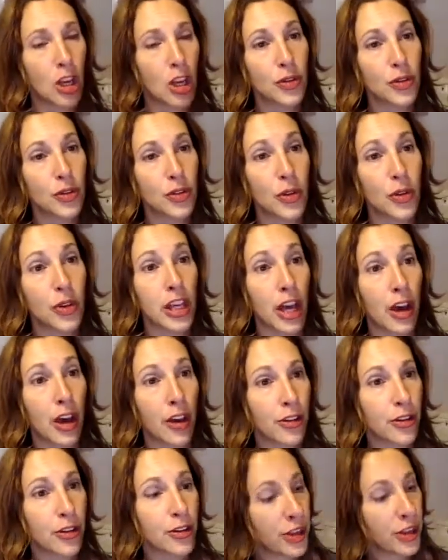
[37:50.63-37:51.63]
So the
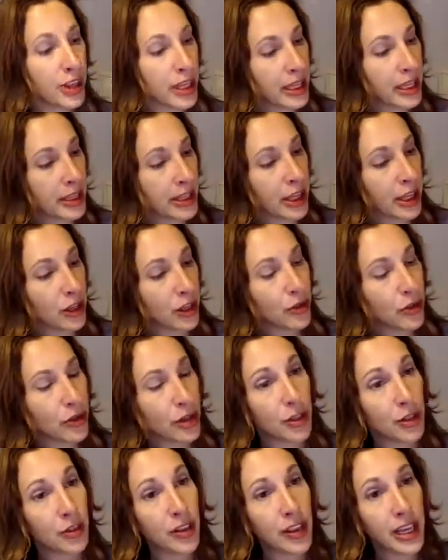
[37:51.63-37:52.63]
other thing that you
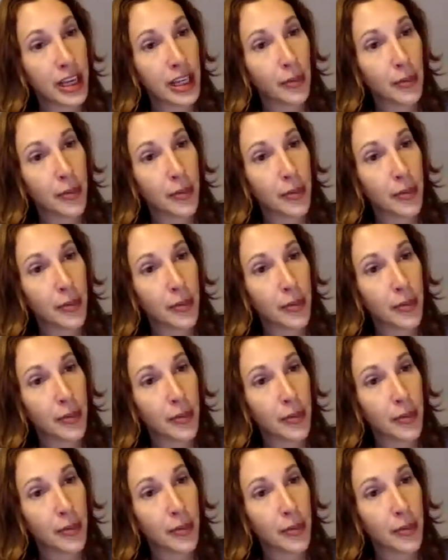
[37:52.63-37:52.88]
can think